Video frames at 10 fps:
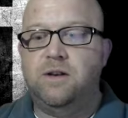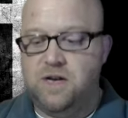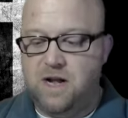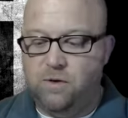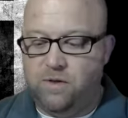to
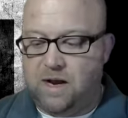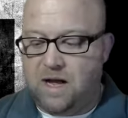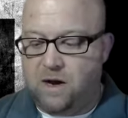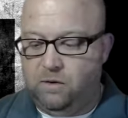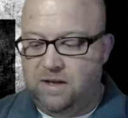know the
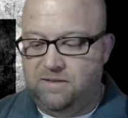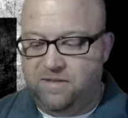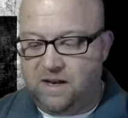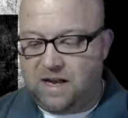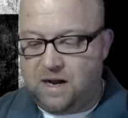law, live
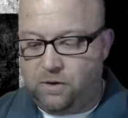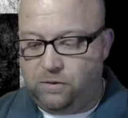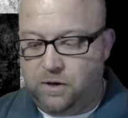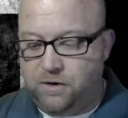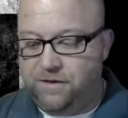the law,
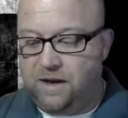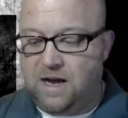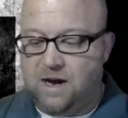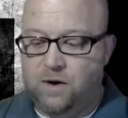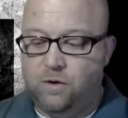learn the
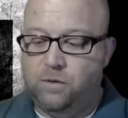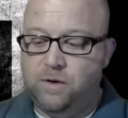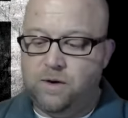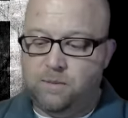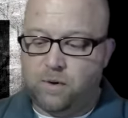law,
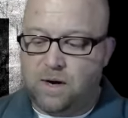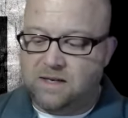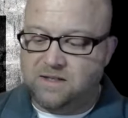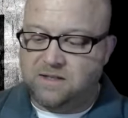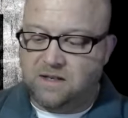
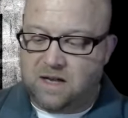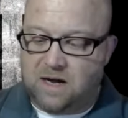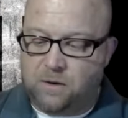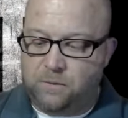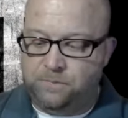practice the
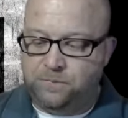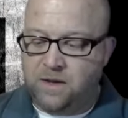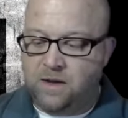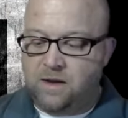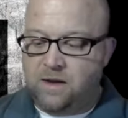law.
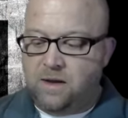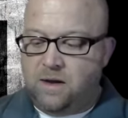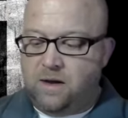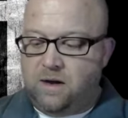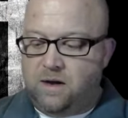
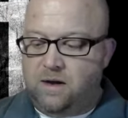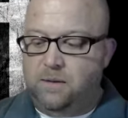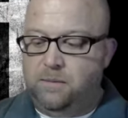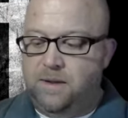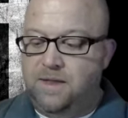
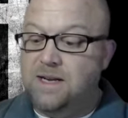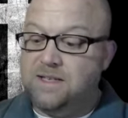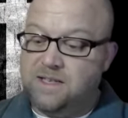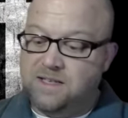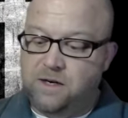But then it
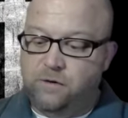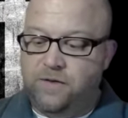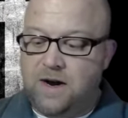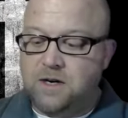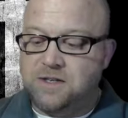says here,
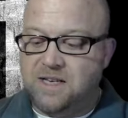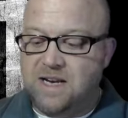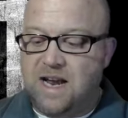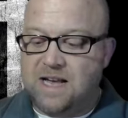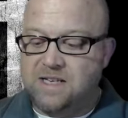
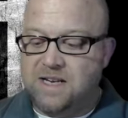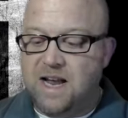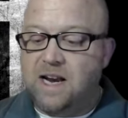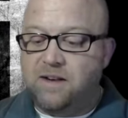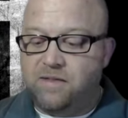Pharisee has a
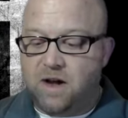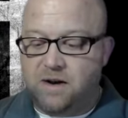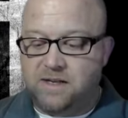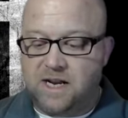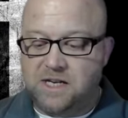negative
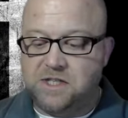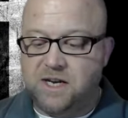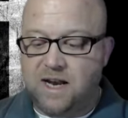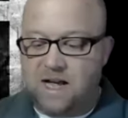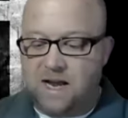connotation
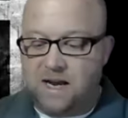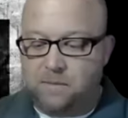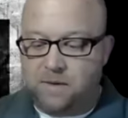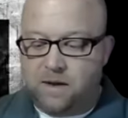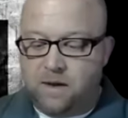today,
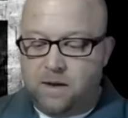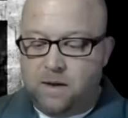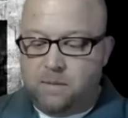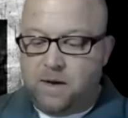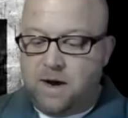
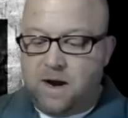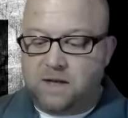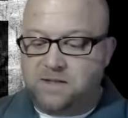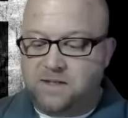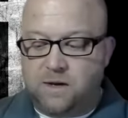but
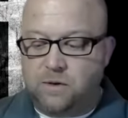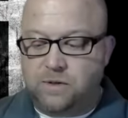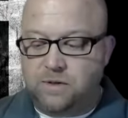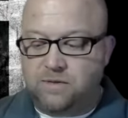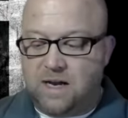not so
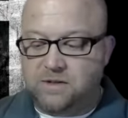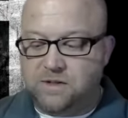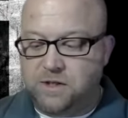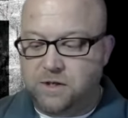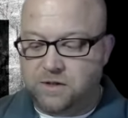
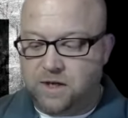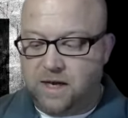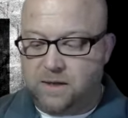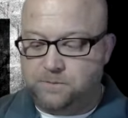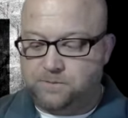2,000 years ago.